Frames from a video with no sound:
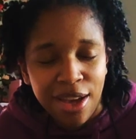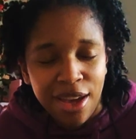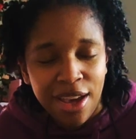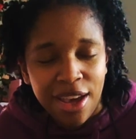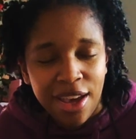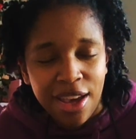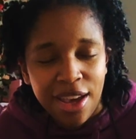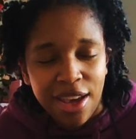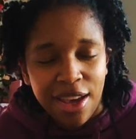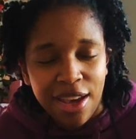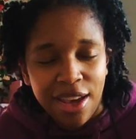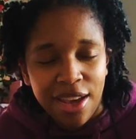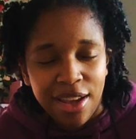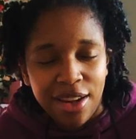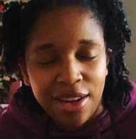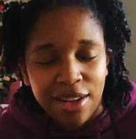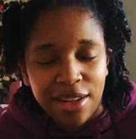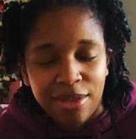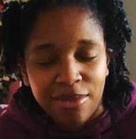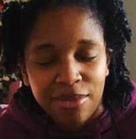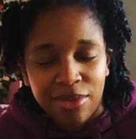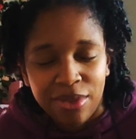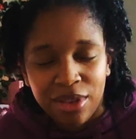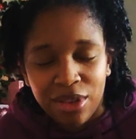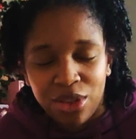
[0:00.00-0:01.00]
and
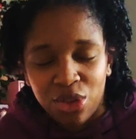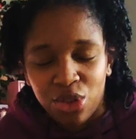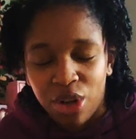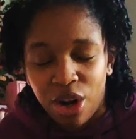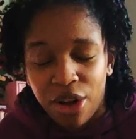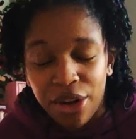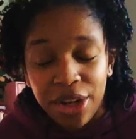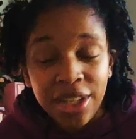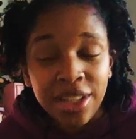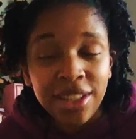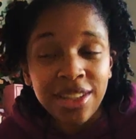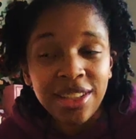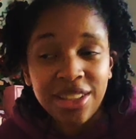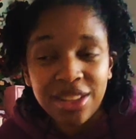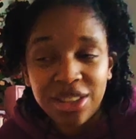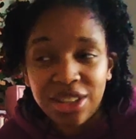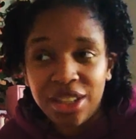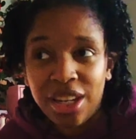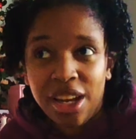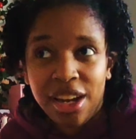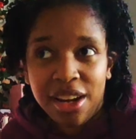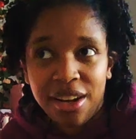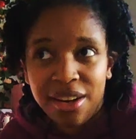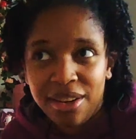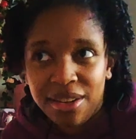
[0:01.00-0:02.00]
drawing the
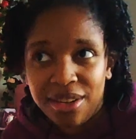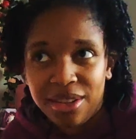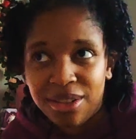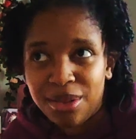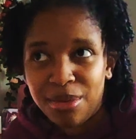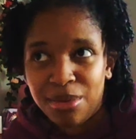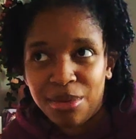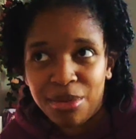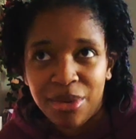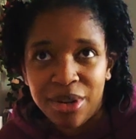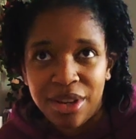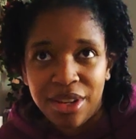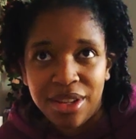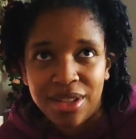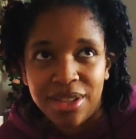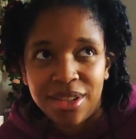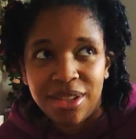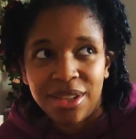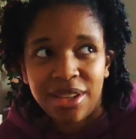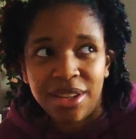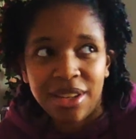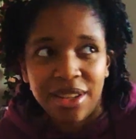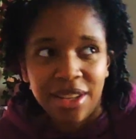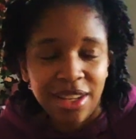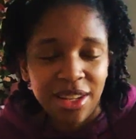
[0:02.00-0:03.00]
chairs
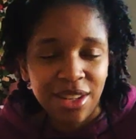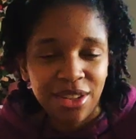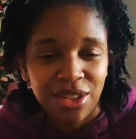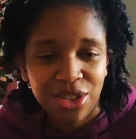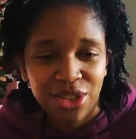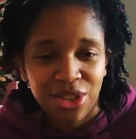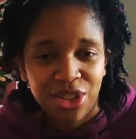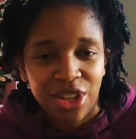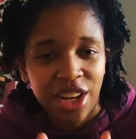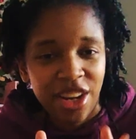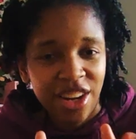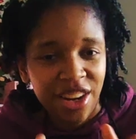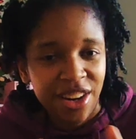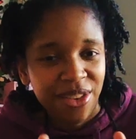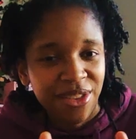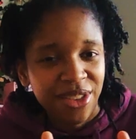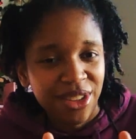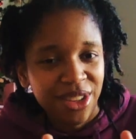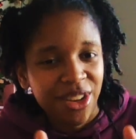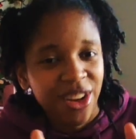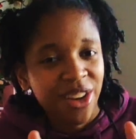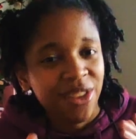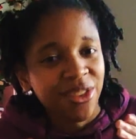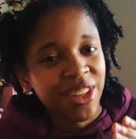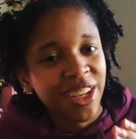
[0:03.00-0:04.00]
each chair was
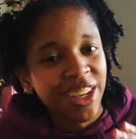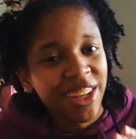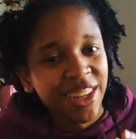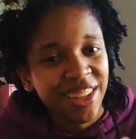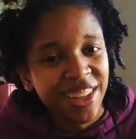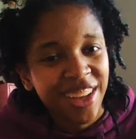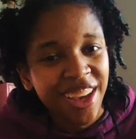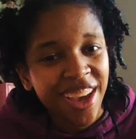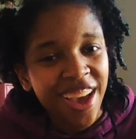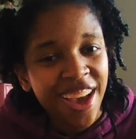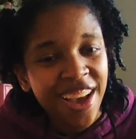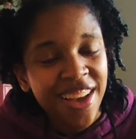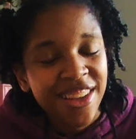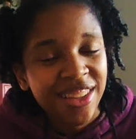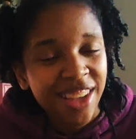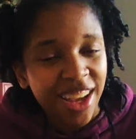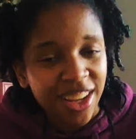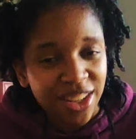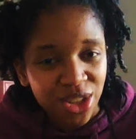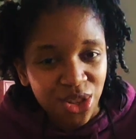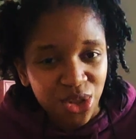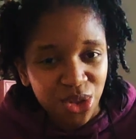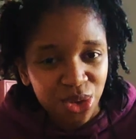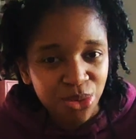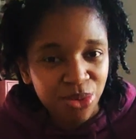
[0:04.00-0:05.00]
complicated. So I
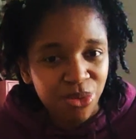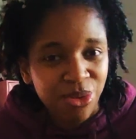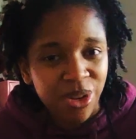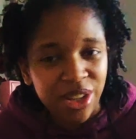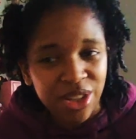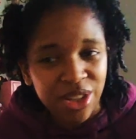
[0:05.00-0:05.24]
just drew one